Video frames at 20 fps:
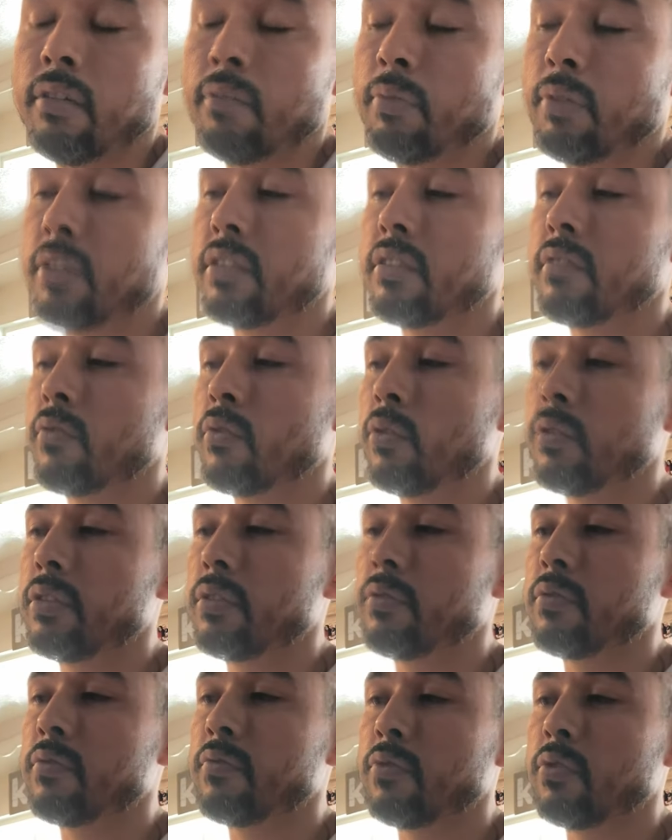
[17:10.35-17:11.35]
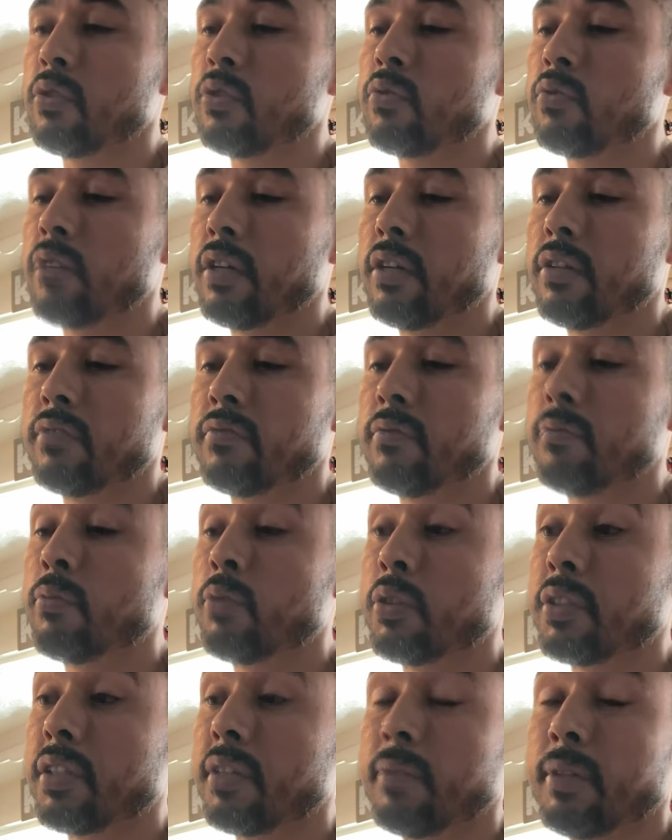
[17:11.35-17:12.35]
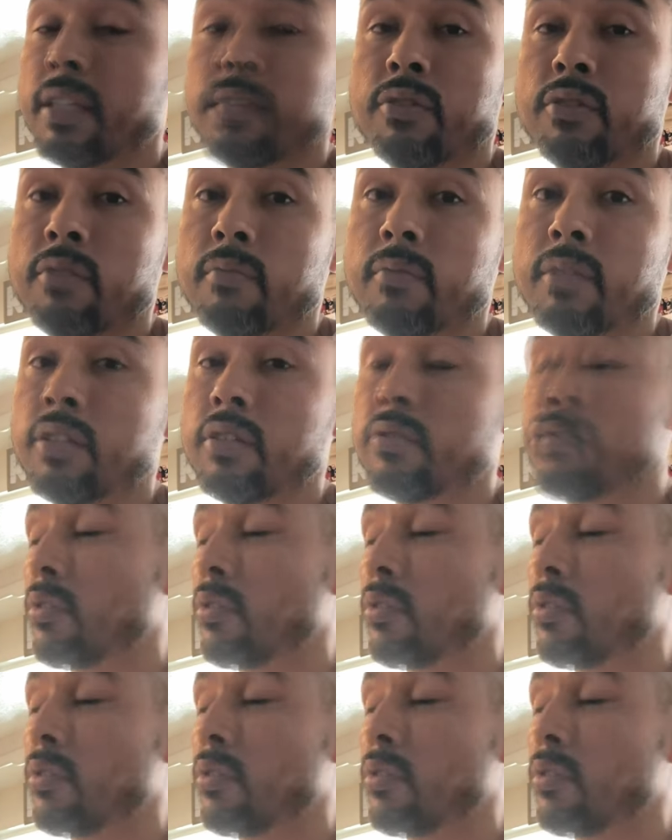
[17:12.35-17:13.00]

because of course it was the first round of a multi-man tournament here.